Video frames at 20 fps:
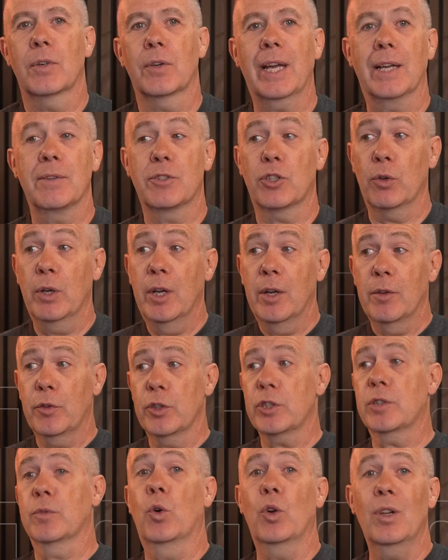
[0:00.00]
Okay, so
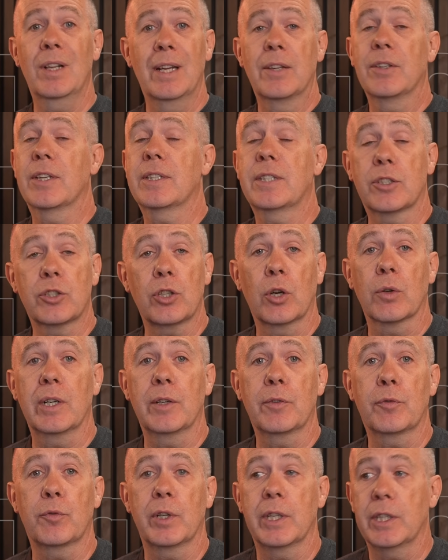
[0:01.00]
first of all, this is
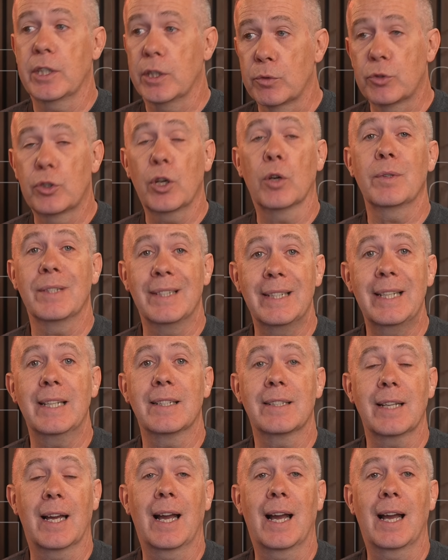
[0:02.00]
totally free. You don't
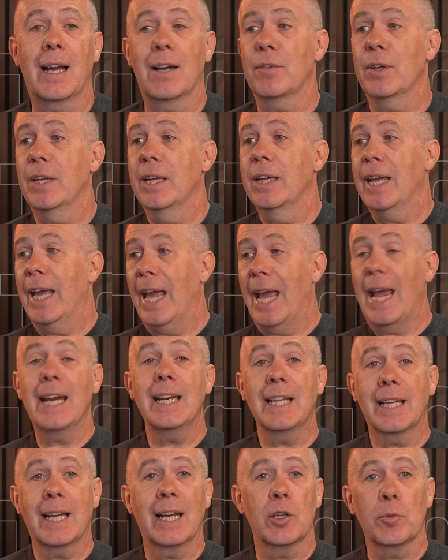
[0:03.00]
need to have
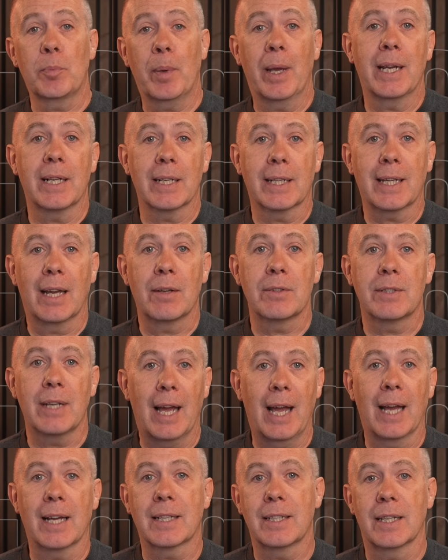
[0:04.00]
any kind of paid account
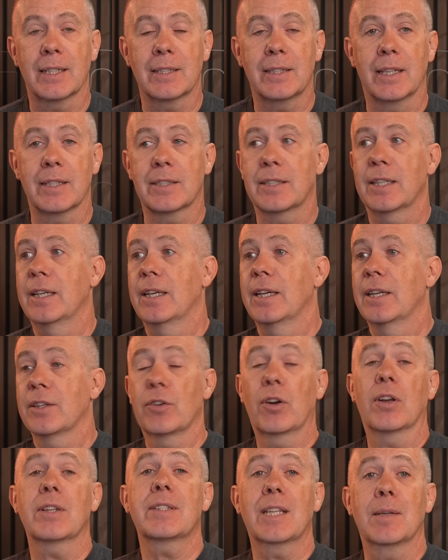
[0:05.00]
to access this.
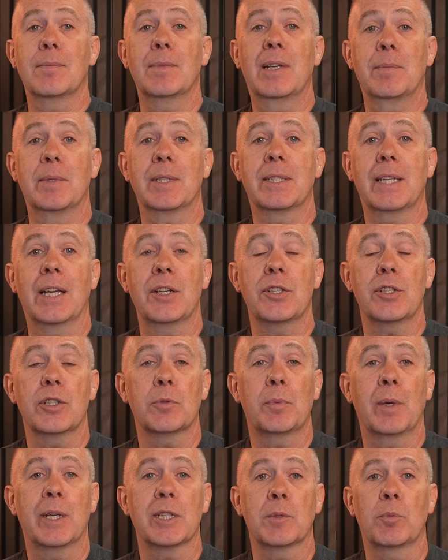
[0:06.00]
There are some
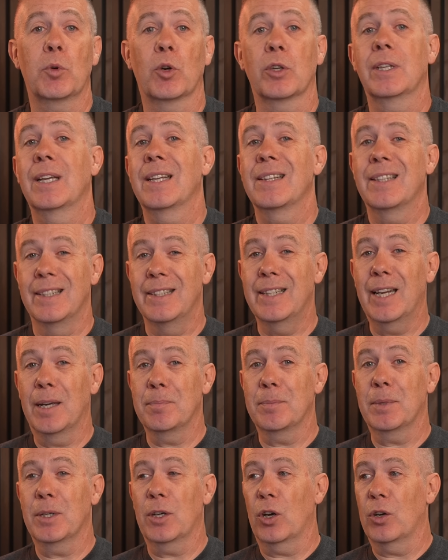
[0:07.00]
limitations based upon the
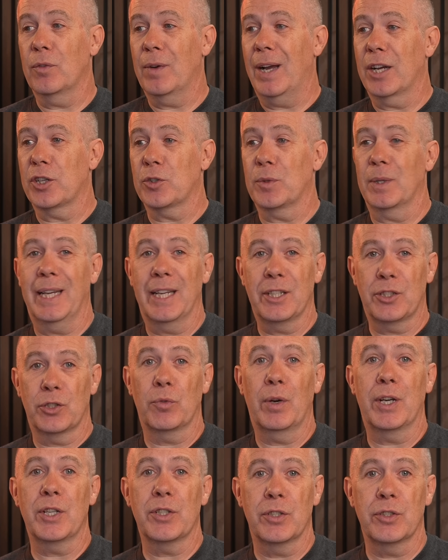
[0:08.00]
number of actual
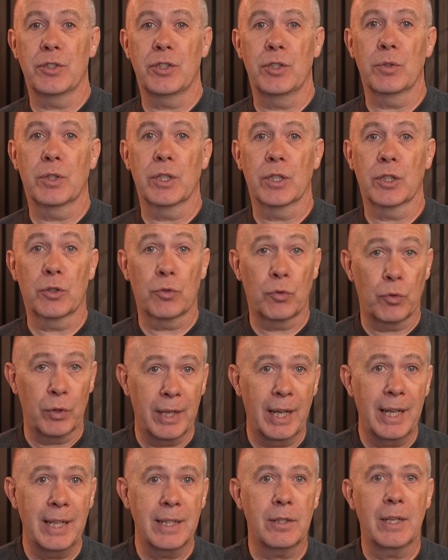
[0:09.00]
iterations you can
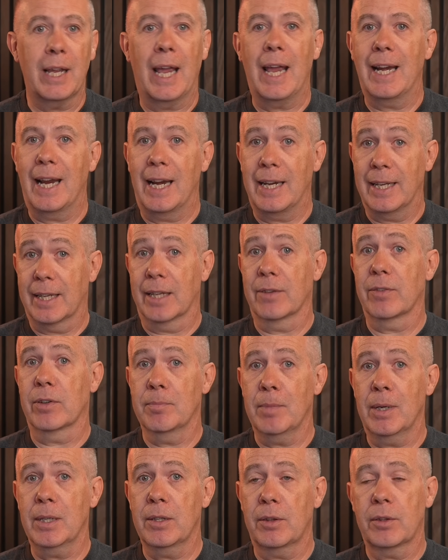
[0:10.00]
create in any
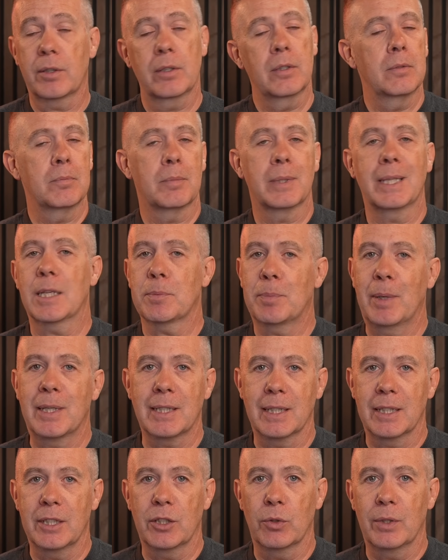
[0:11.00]
given month, but that's
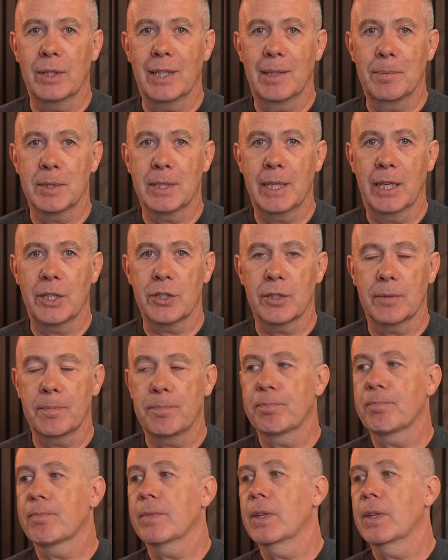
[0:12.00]
basically the only limitation.